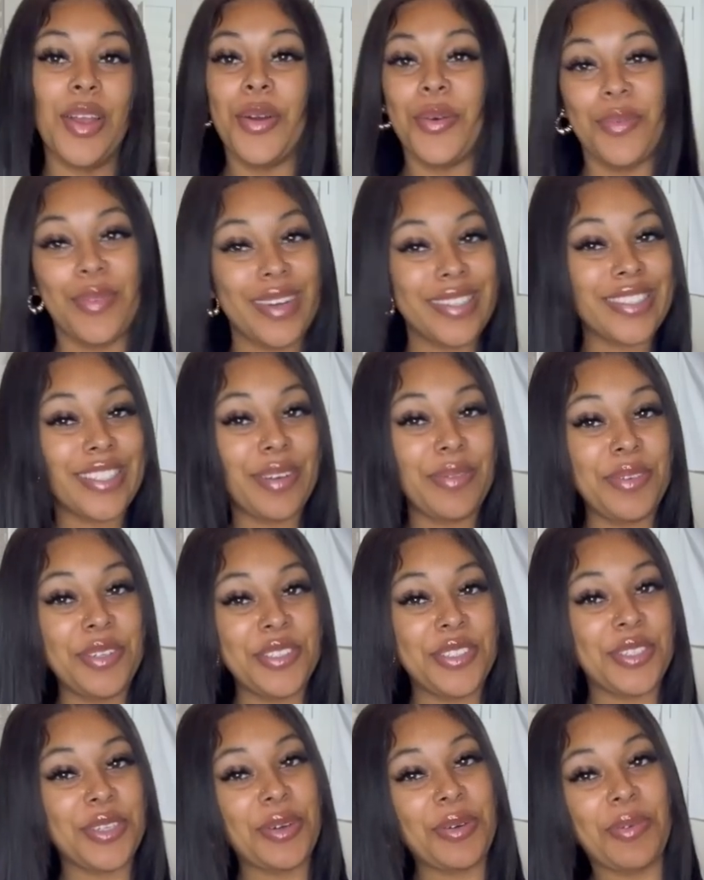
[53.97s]
What's up,
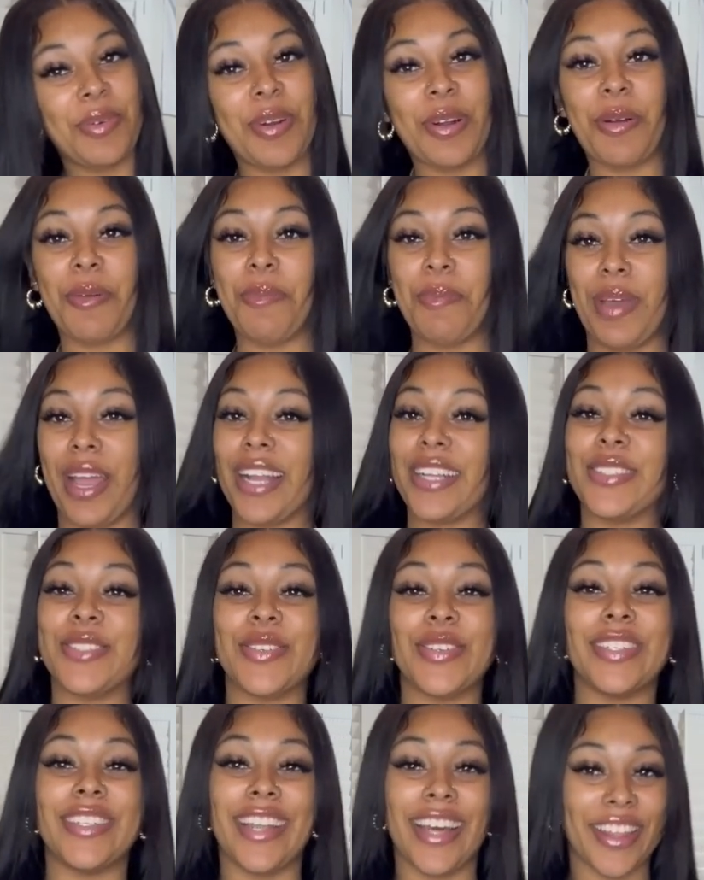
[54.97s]
YouTube? Welcome back to
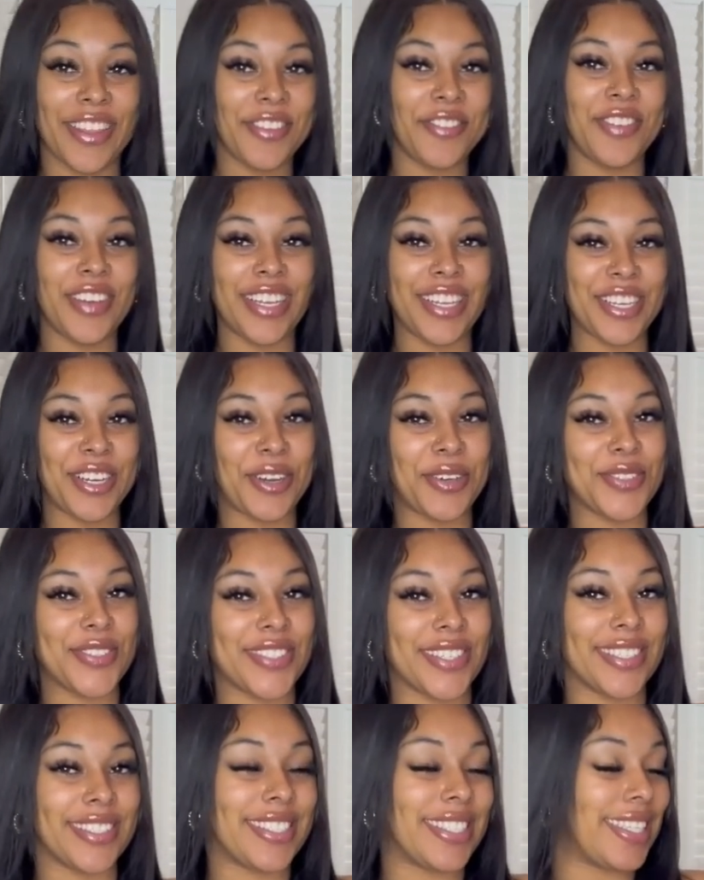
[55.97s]
another video.
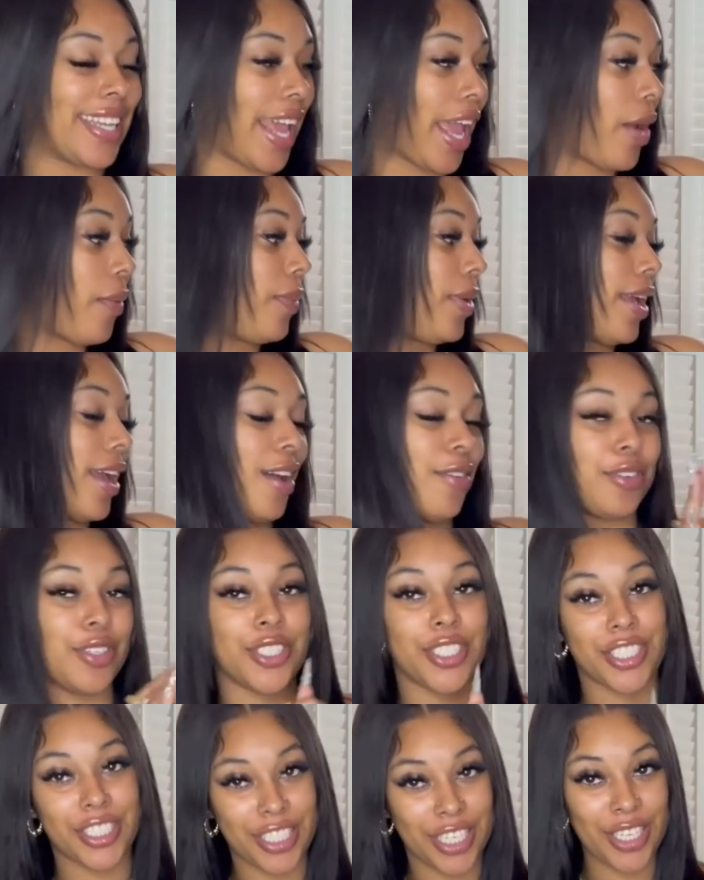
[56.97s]
So today we have a
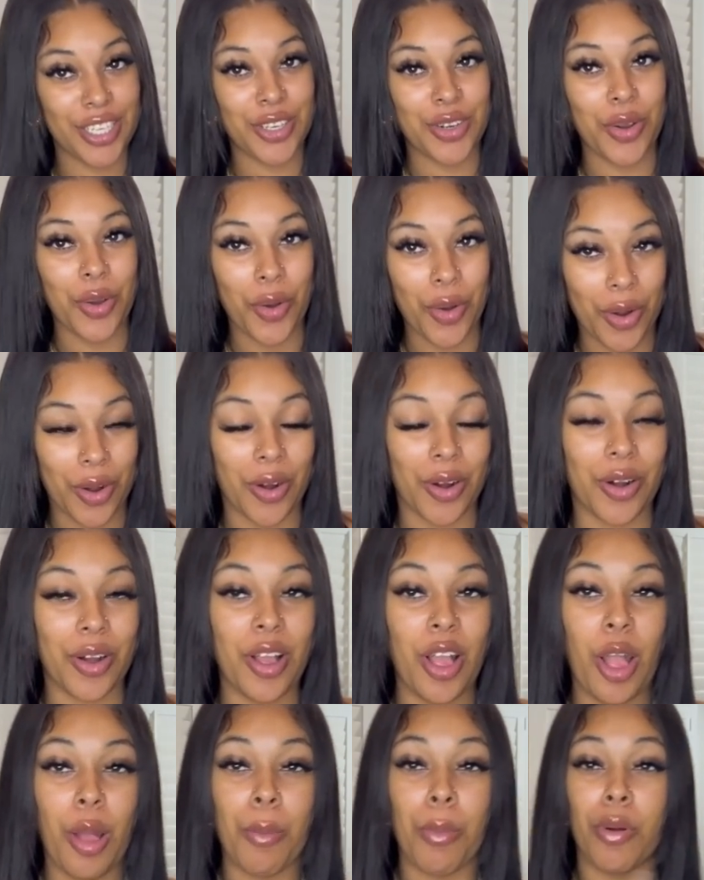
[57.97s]
SHEIN haul.
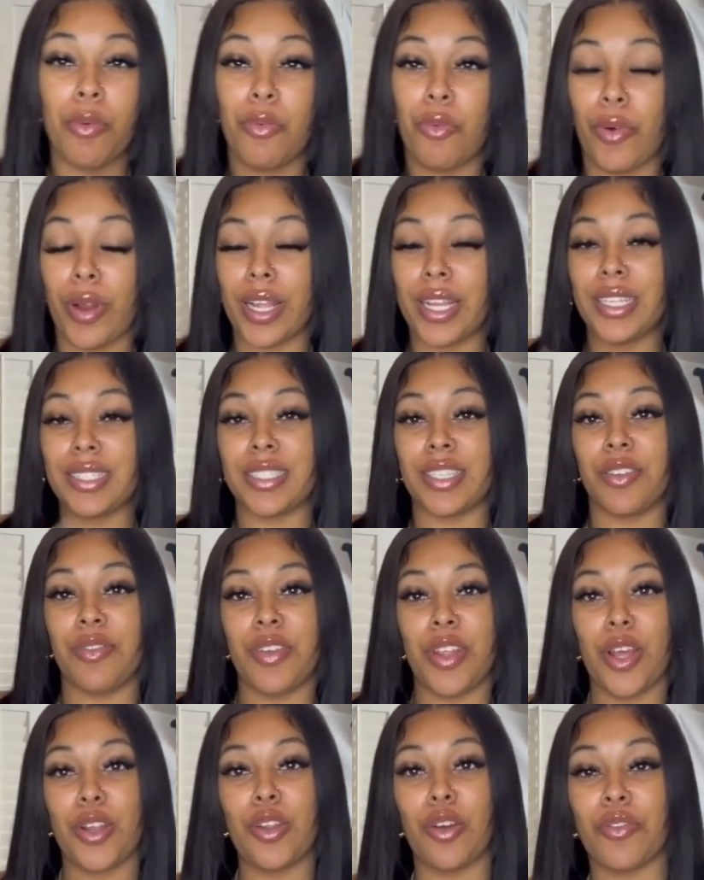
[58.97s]
But before you get into the
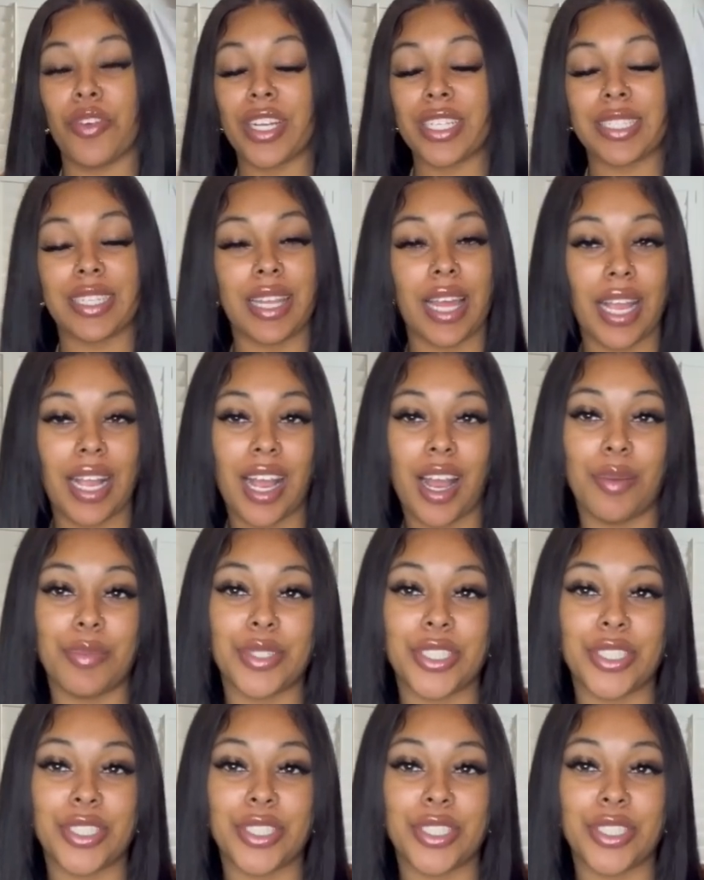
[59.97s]
video, don't forget to like, comment,